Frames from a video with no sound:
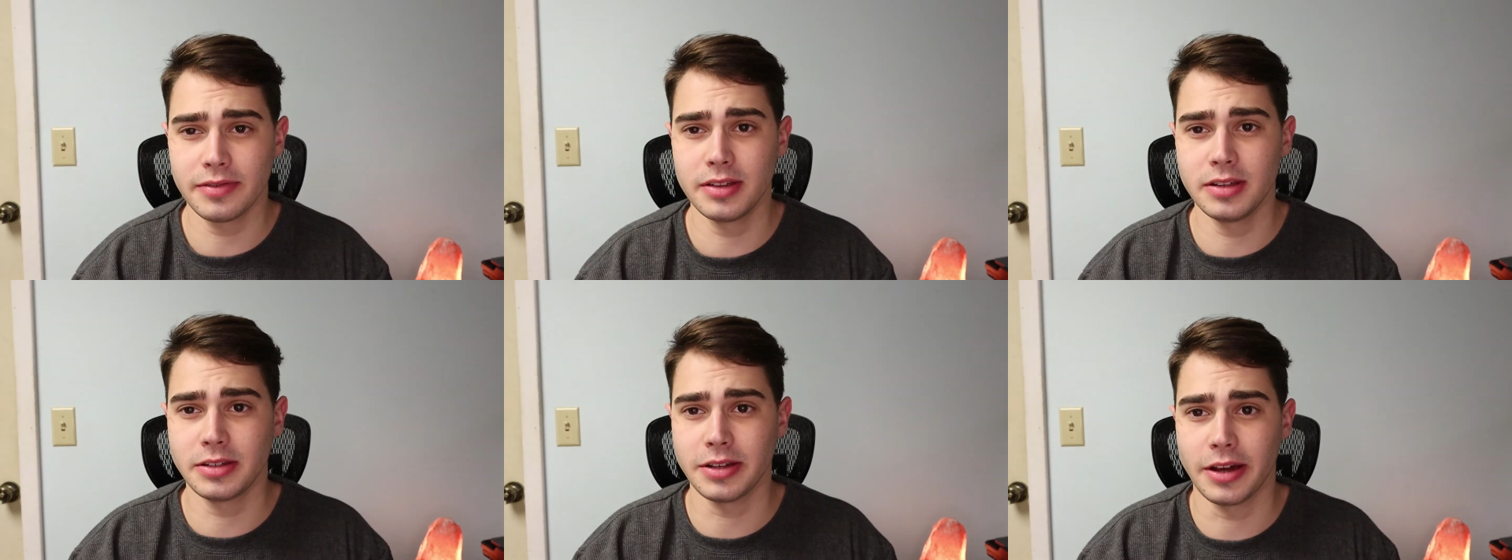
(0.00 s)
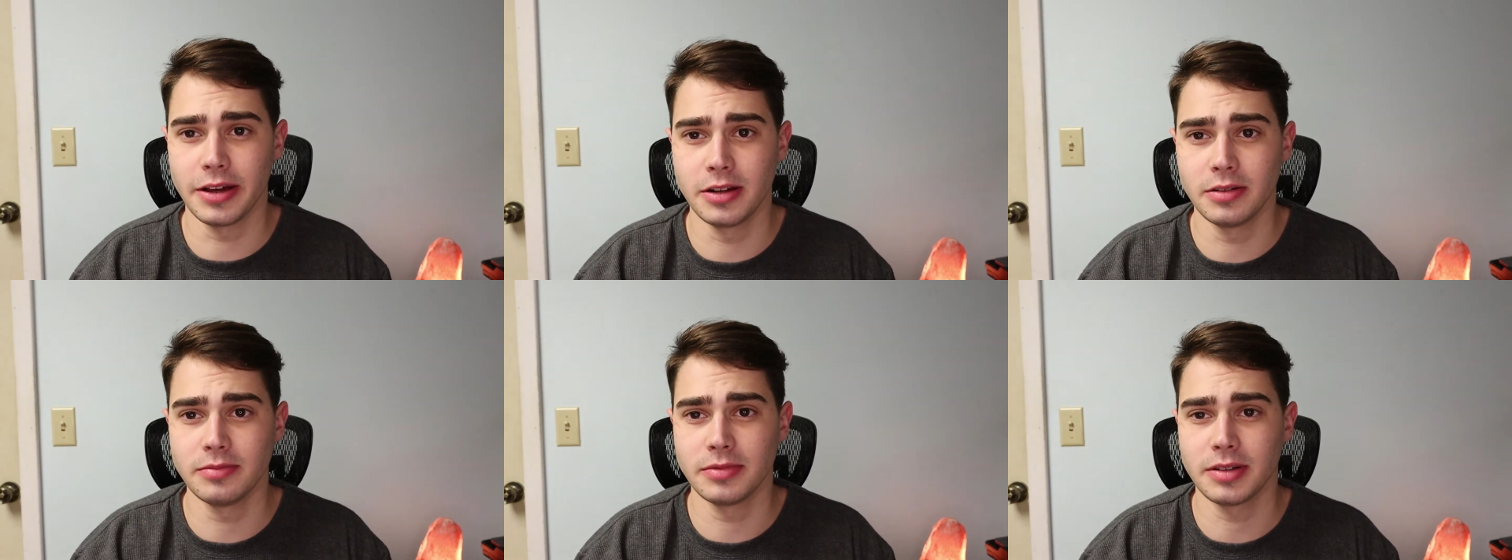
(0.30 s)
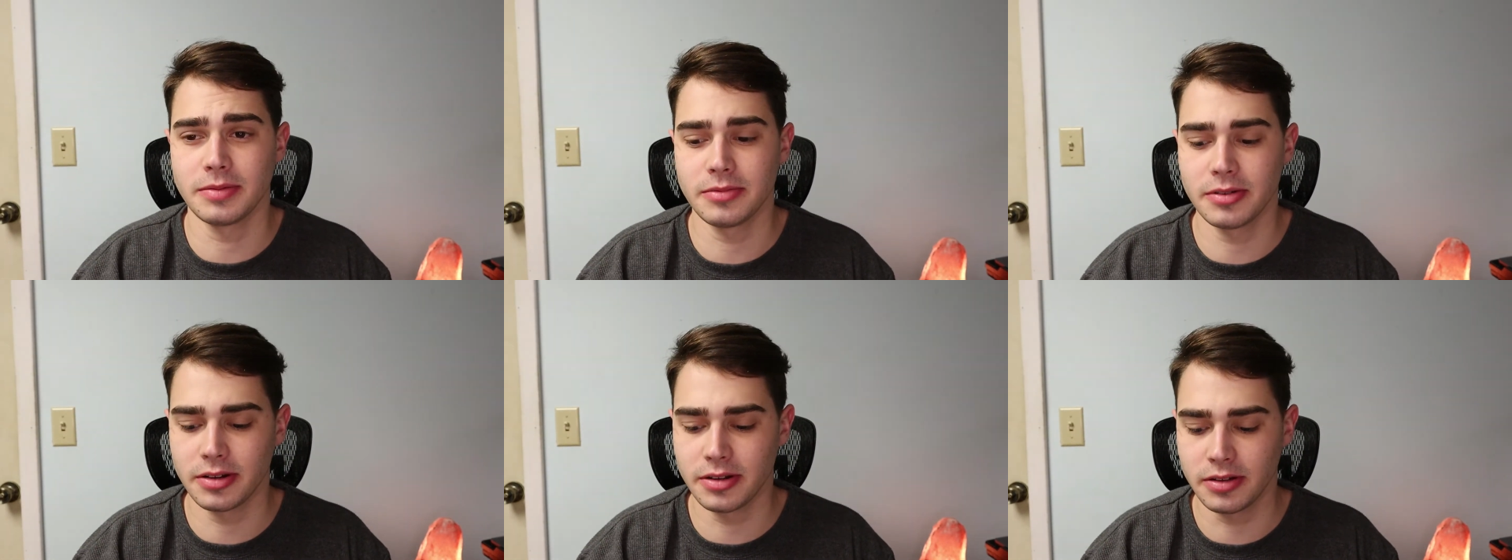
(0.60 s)
of these
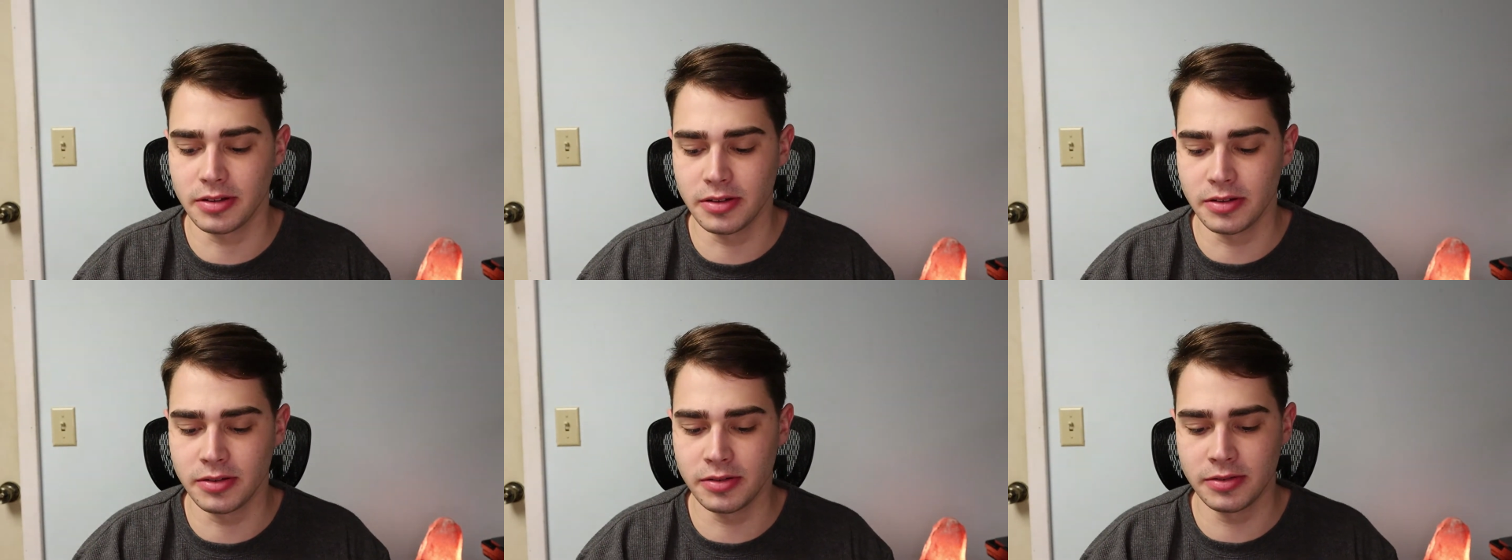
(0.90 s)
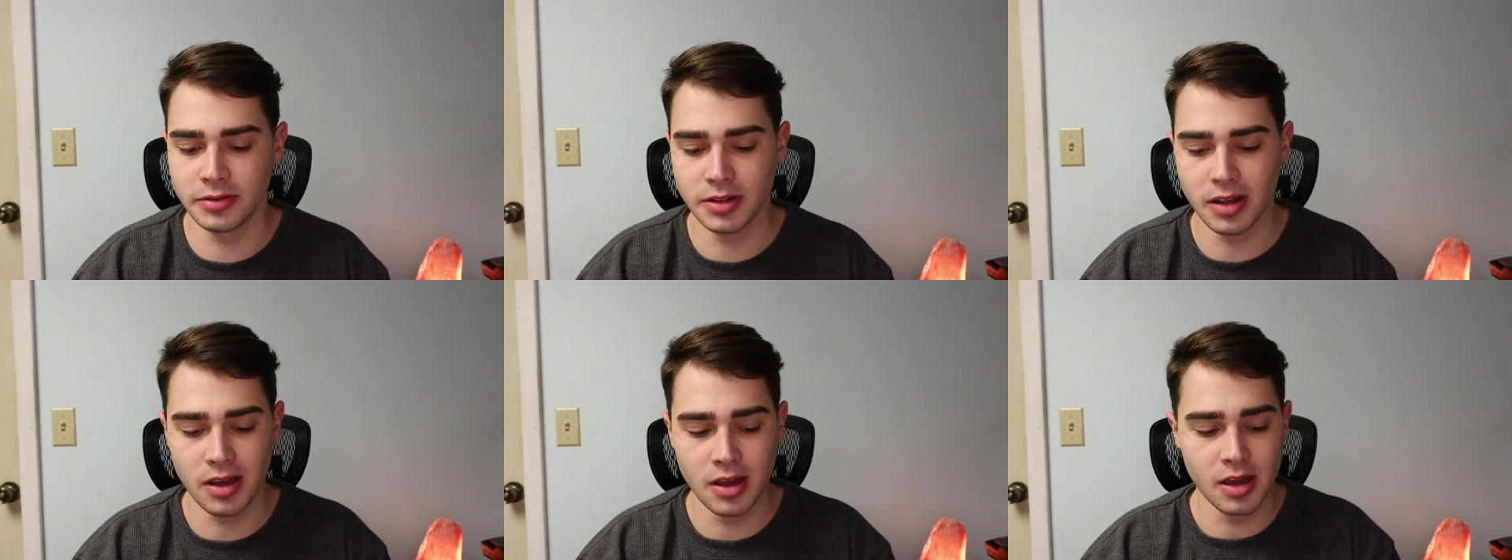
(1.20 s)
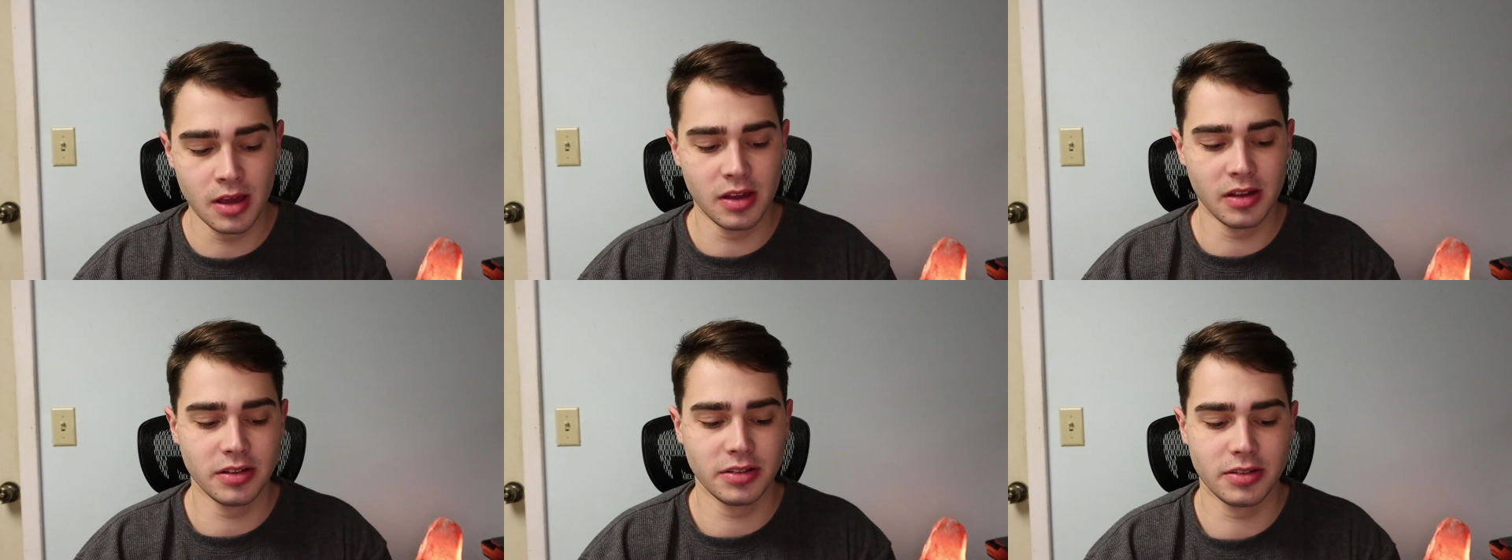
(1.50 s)
items I'm going to use.
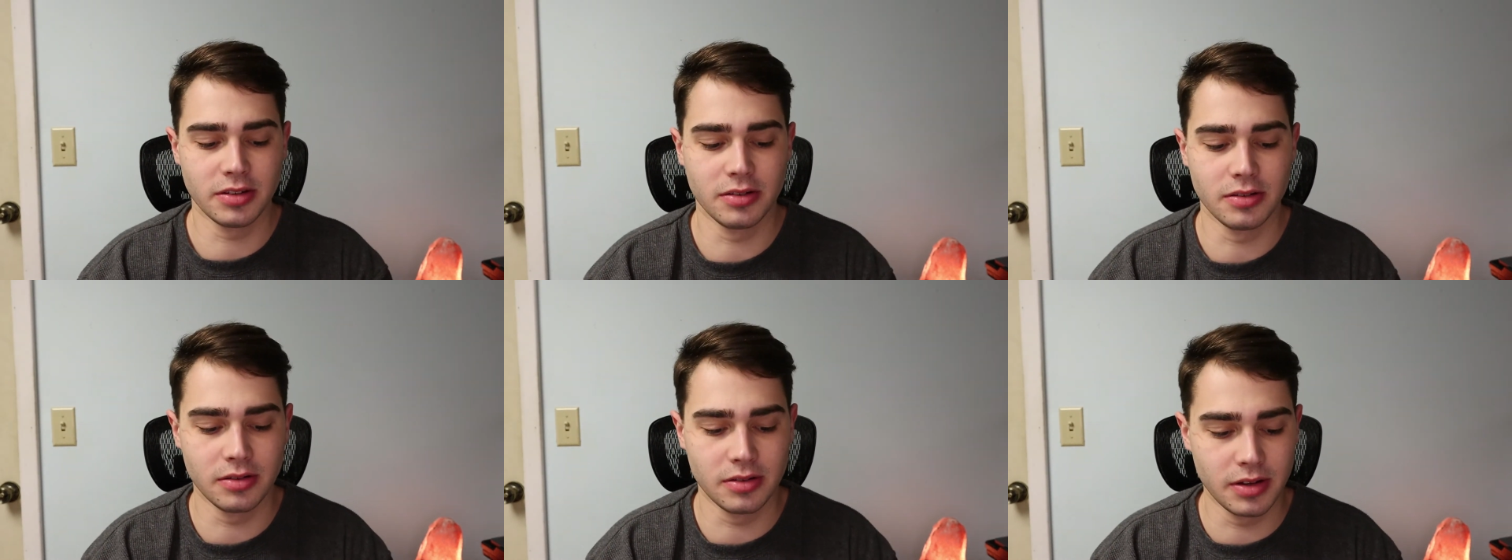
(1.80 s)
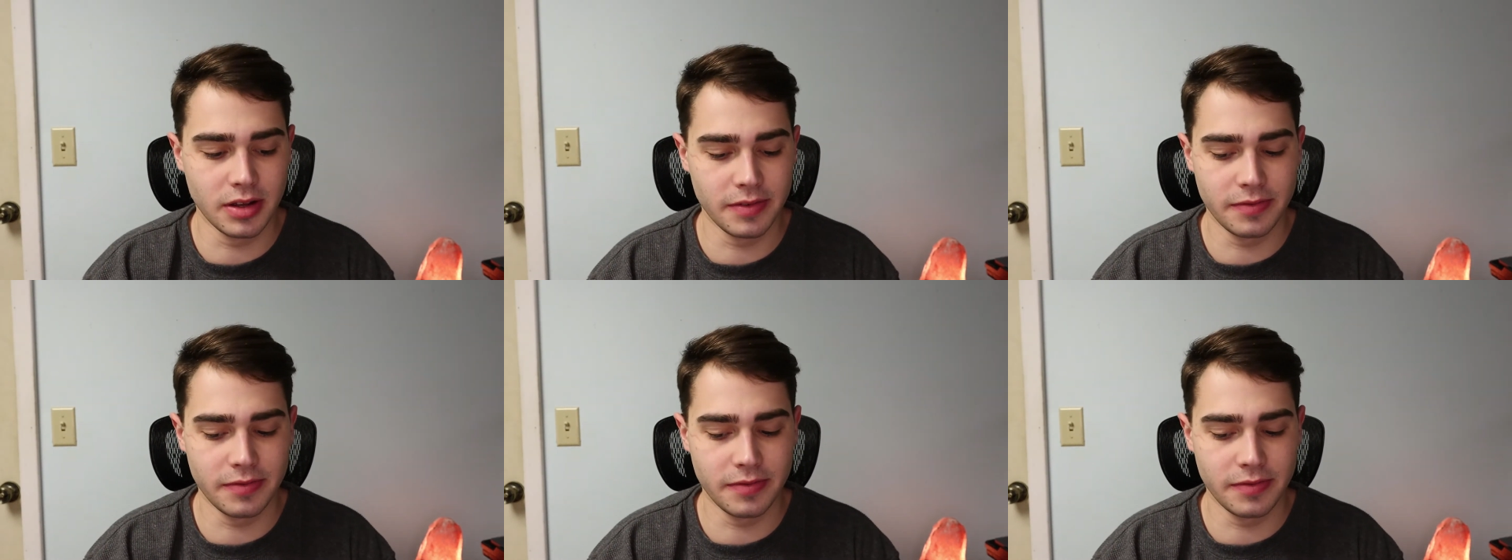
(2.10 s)
So